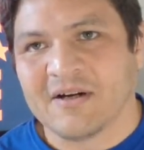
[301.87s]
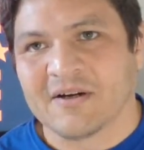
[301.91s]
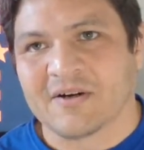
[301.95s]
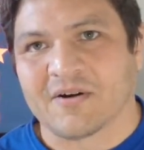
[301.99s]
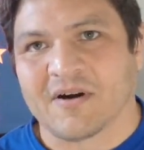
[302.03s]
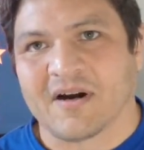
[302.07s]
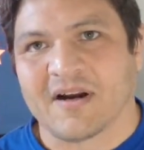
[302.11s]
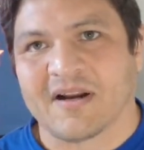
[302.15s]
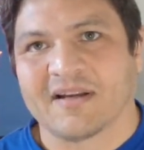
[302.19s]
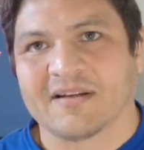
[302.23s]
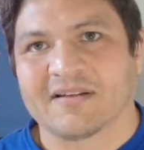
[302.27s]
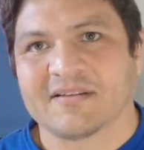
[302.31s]

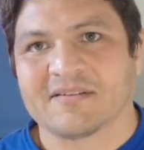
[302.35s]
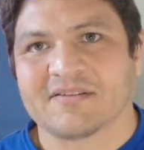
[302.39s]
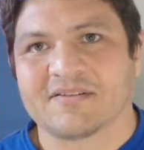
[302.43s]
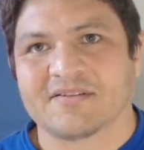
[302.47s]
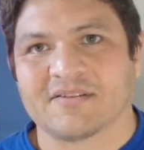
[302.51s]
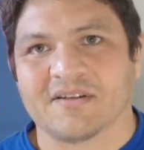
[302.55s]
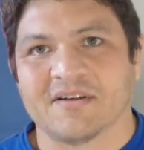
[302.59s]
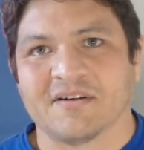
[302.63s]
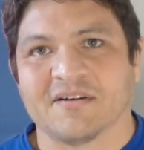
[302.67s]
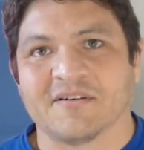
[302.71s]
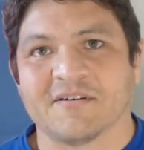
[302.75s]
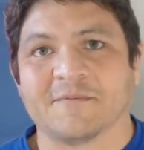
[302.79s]
right?
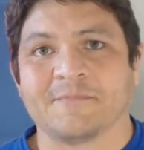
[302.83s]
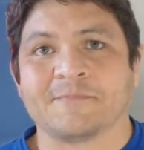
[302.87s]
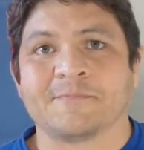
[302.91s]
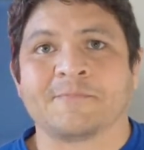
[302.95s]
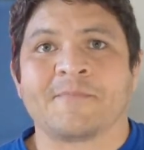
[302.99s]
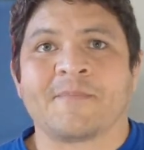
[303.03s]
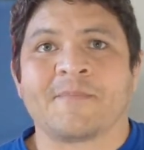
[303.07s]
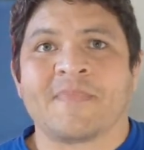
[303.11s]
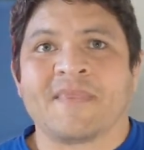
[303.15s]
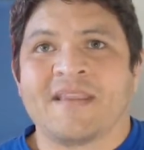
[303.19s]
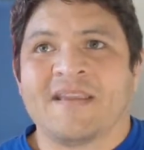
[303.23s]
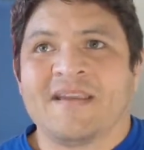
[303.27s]
So
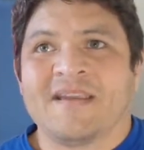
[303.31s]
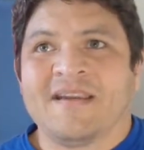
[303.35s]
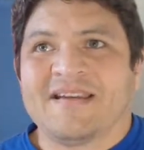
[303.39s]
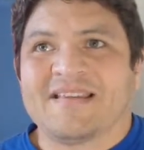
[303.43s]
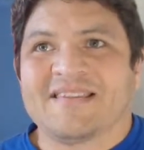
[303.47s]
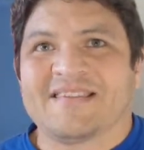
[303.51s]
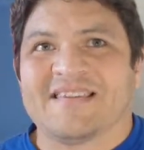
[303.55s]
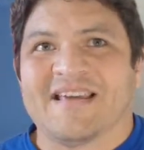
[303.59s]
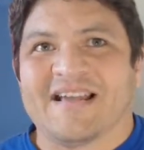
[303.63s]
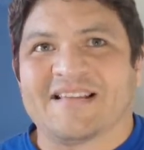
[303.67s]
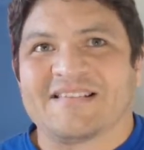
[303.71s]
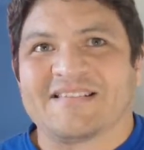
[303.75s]

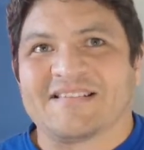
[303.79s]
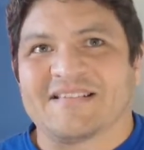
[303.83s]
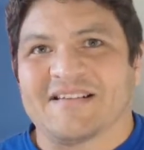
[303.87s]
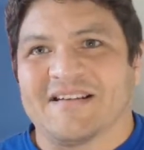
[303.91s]
that's